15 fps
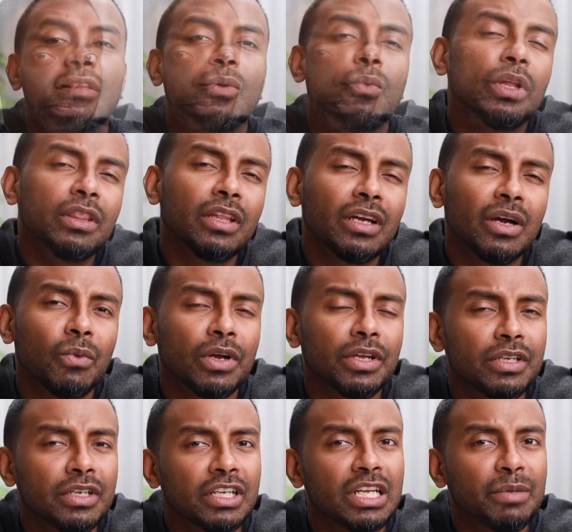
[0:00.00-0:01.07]
The one thing I want
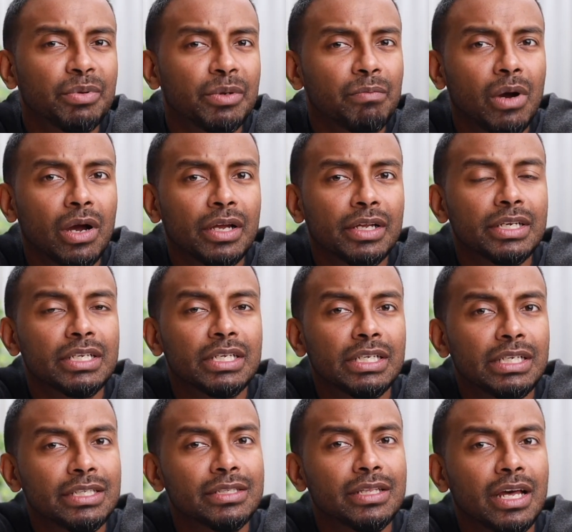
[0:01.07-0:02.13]
you to keep in mind
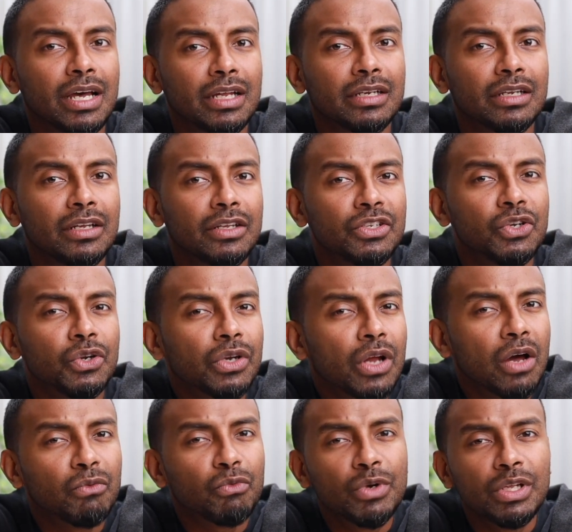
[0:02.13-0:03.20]
is that you're
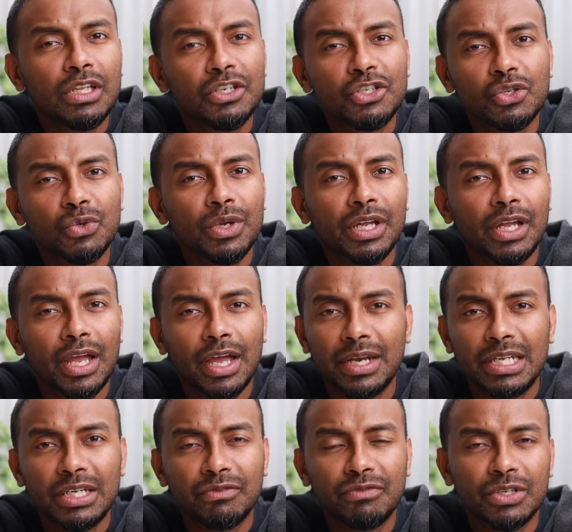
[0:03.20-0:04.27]
not really doing
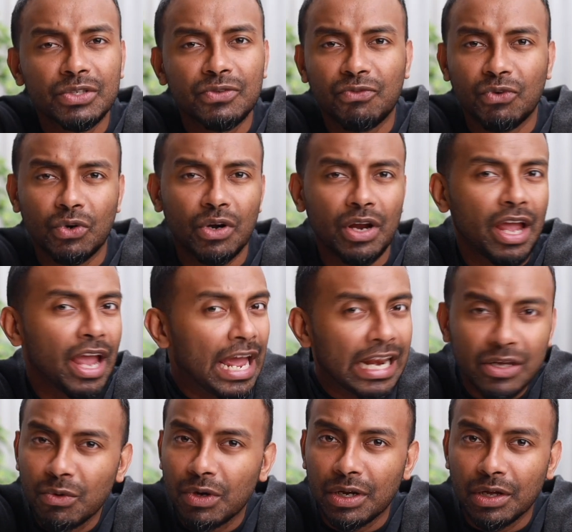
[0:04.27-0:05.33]
any of this for
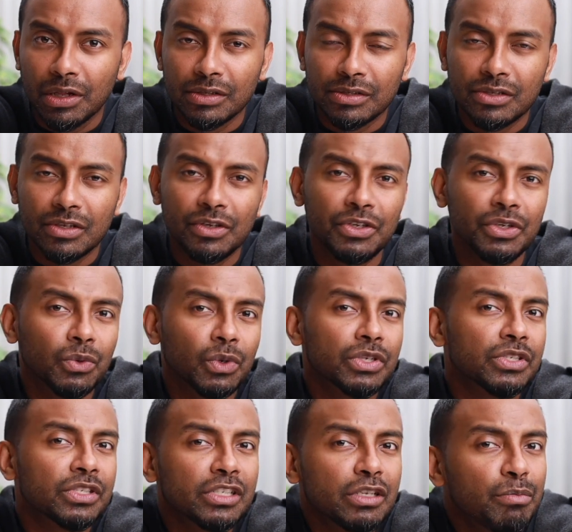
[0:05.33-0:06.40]
anyone else. You
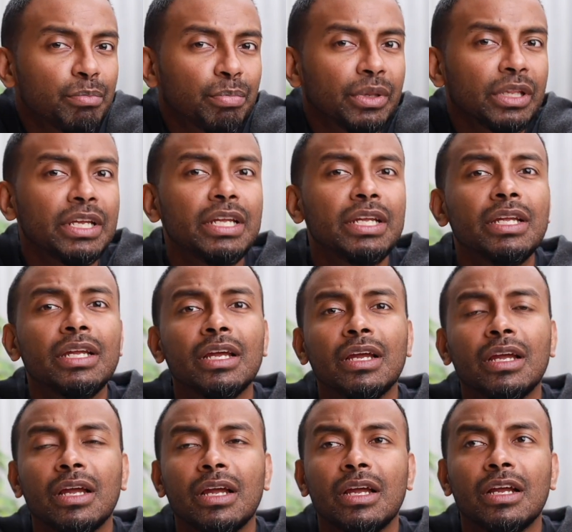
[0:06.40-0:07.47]
are simply
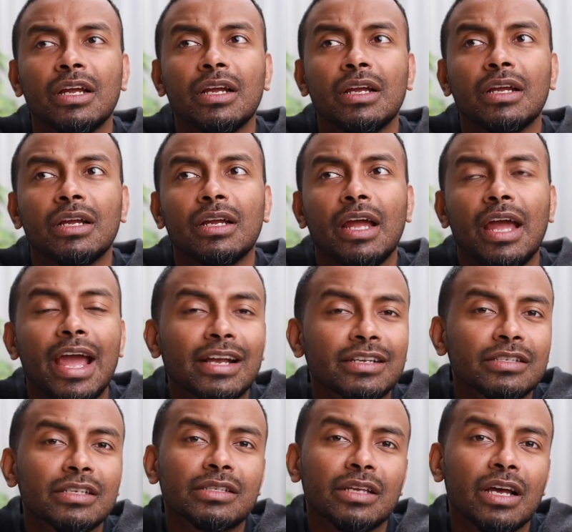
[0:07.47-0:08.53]

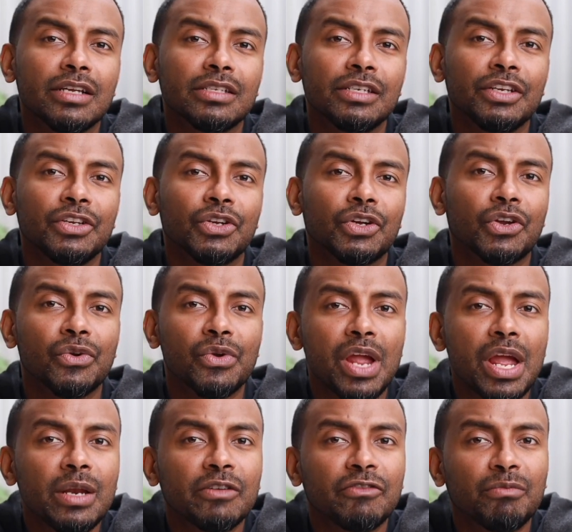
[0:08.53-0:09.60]
exercising your
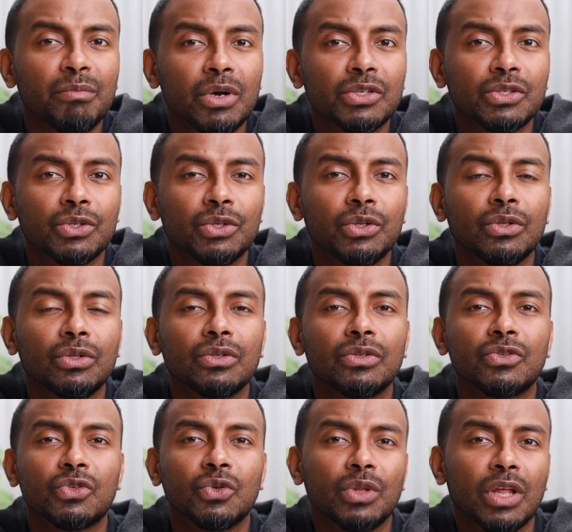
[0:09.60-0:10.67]
creative muscle
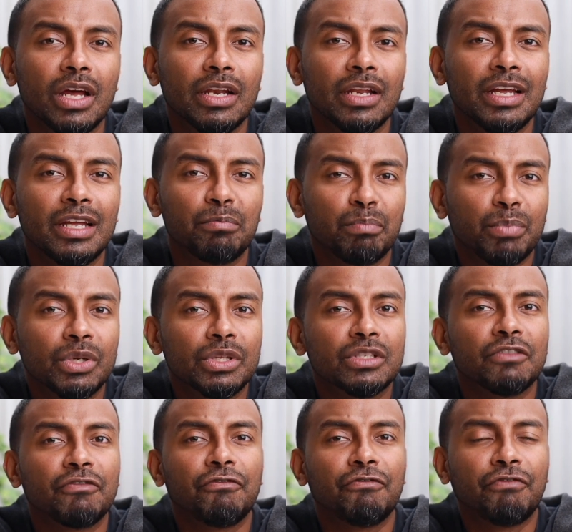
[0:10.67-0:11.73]
so that it
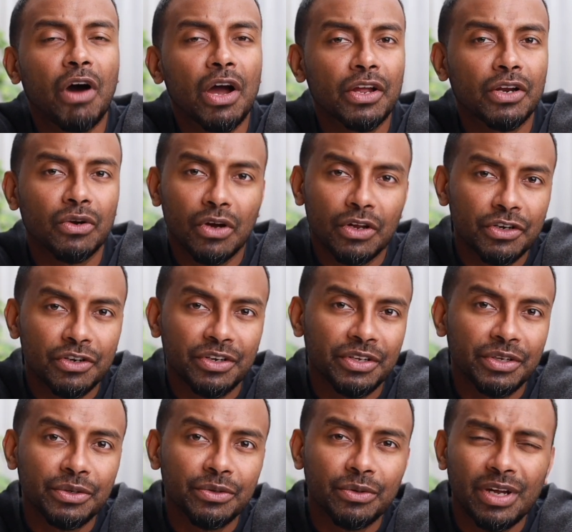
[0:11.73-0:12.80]
puts a fire under
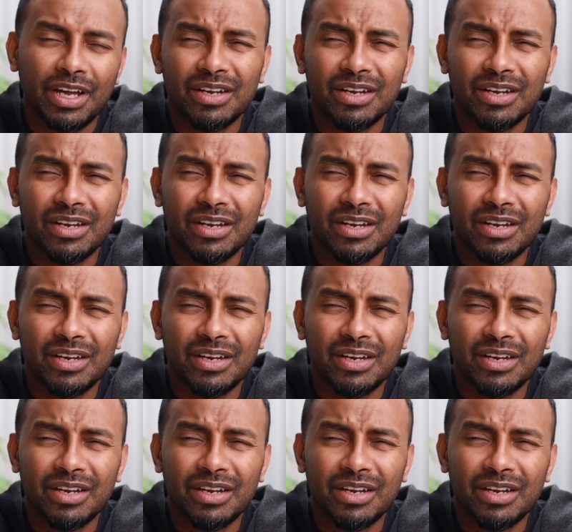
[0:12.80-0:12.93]
you.